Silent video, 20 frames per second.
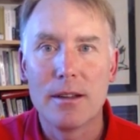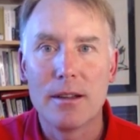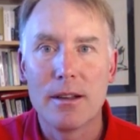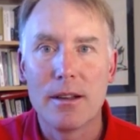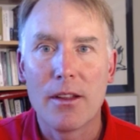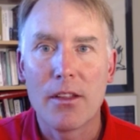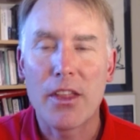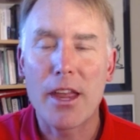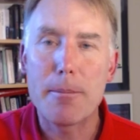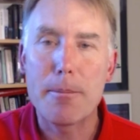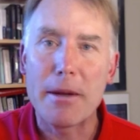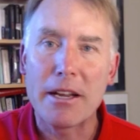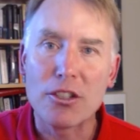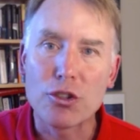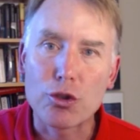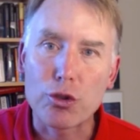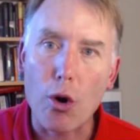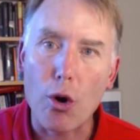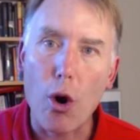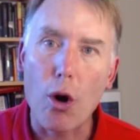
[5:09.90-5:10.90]
They've been
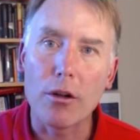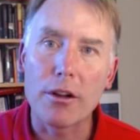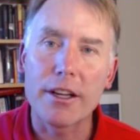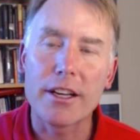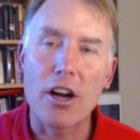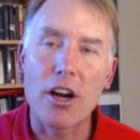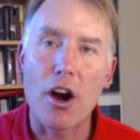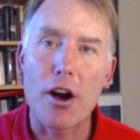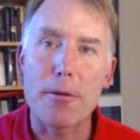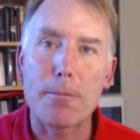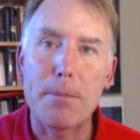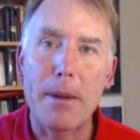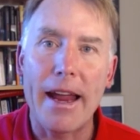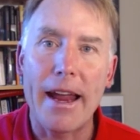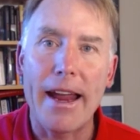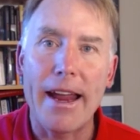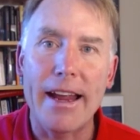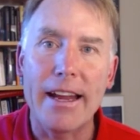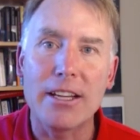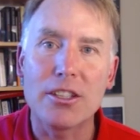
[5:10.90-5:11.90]
trolling our
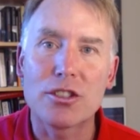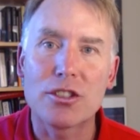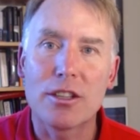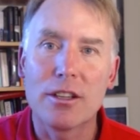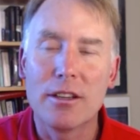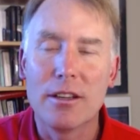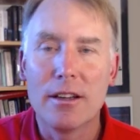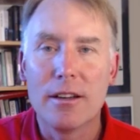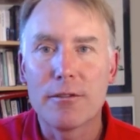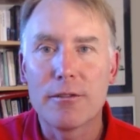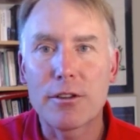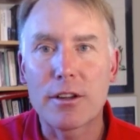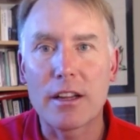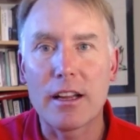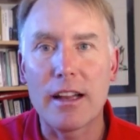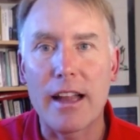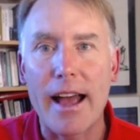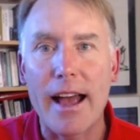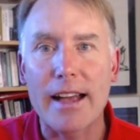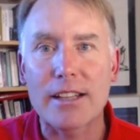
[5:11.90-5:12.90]
page for the
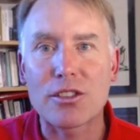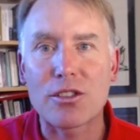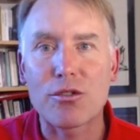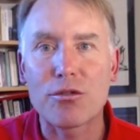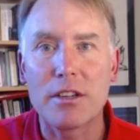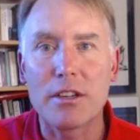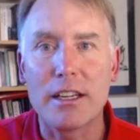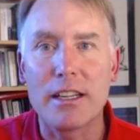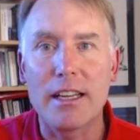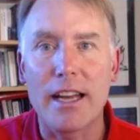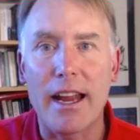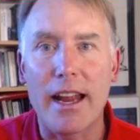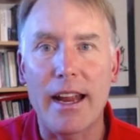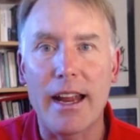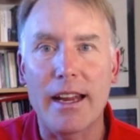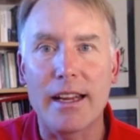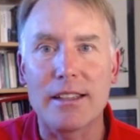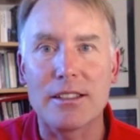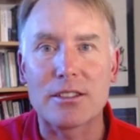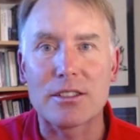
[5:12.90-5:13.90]
last 3
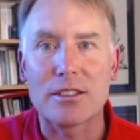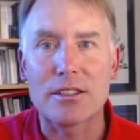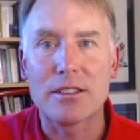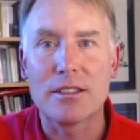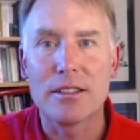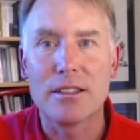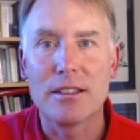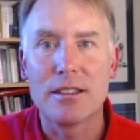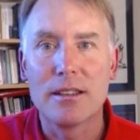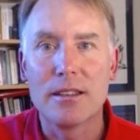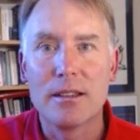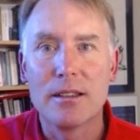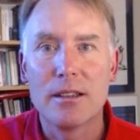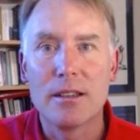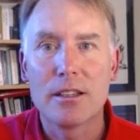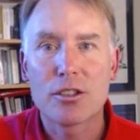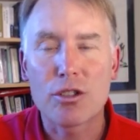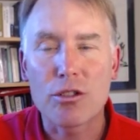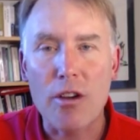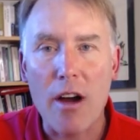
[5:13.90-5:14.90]
days,
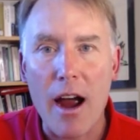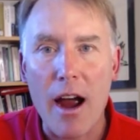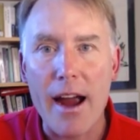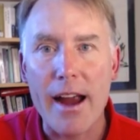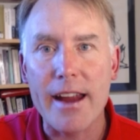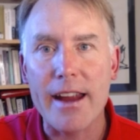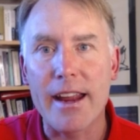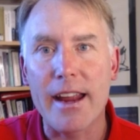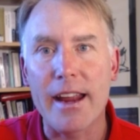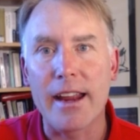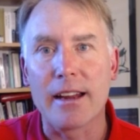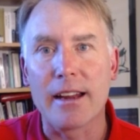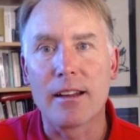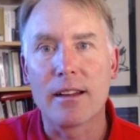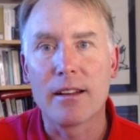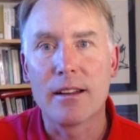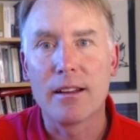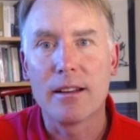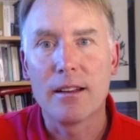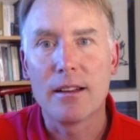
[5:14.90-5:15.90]
crying,
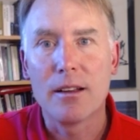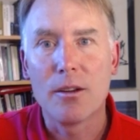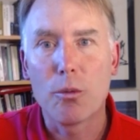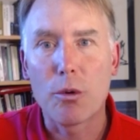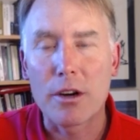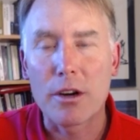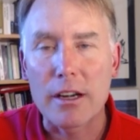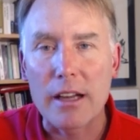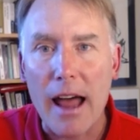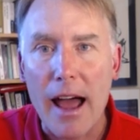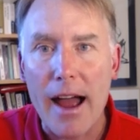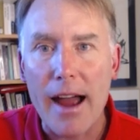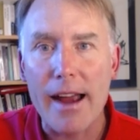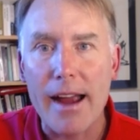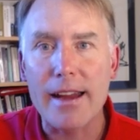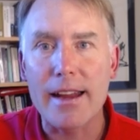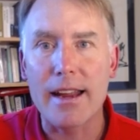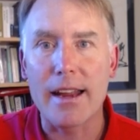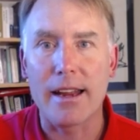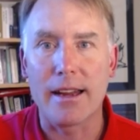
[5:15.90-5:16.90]
we're
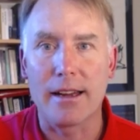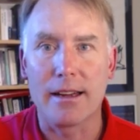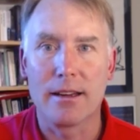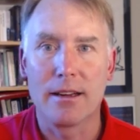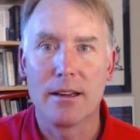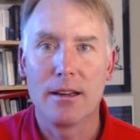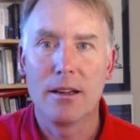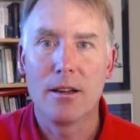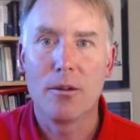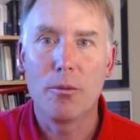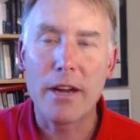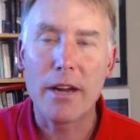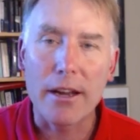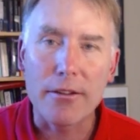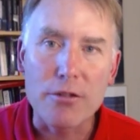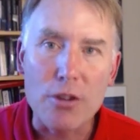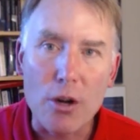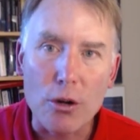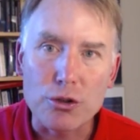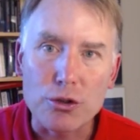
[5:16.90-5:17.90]
lying, We have
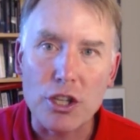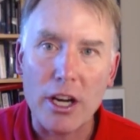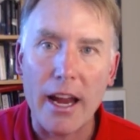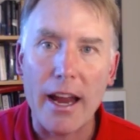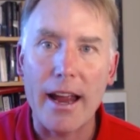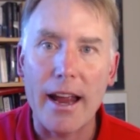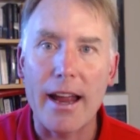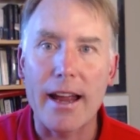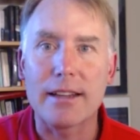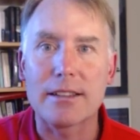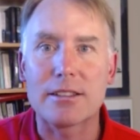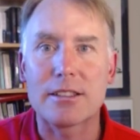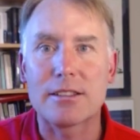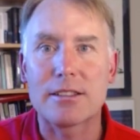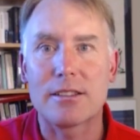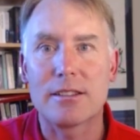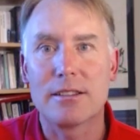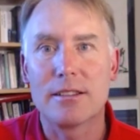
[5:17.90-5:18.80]
no chance.